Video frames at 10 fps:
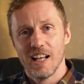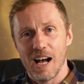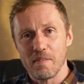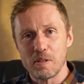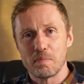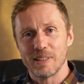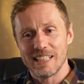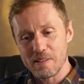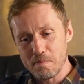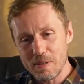I'm going to play
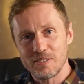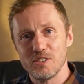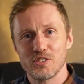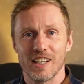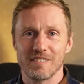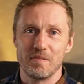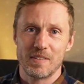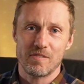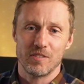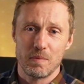the missing track from
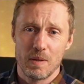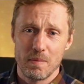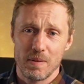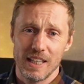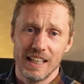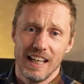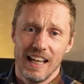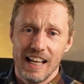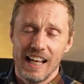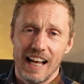Definitely Maybe.
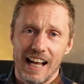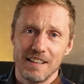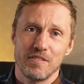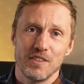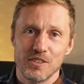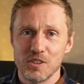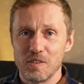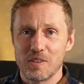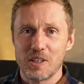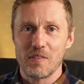I think this could
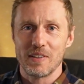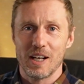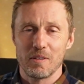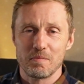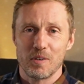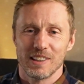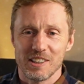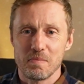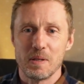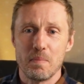have gone on the album, or at
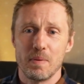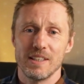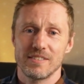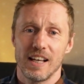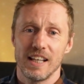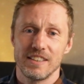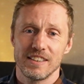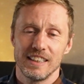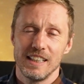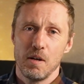least been a B-side,
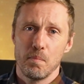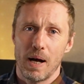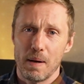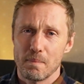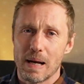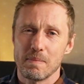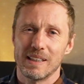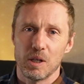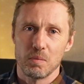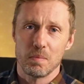but I might be a
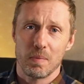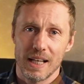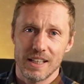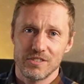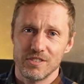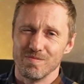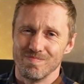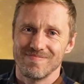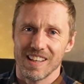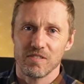little bit biased and
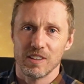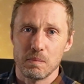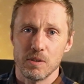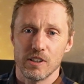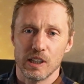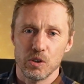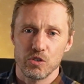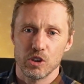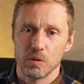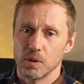definitely a bit
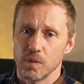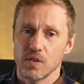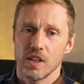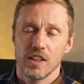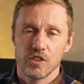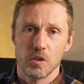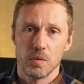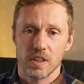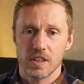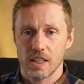delusional, but see
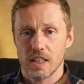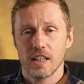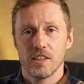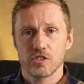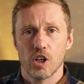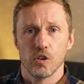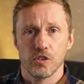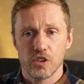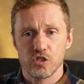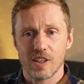what you think. It's called
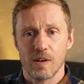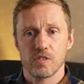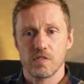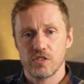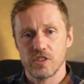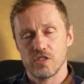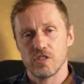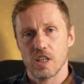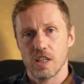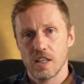Sounds of the
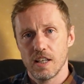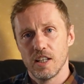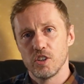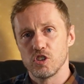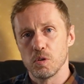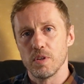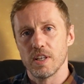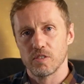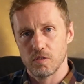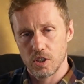City. See you in the
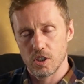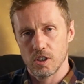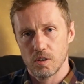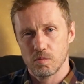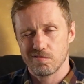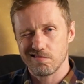next video.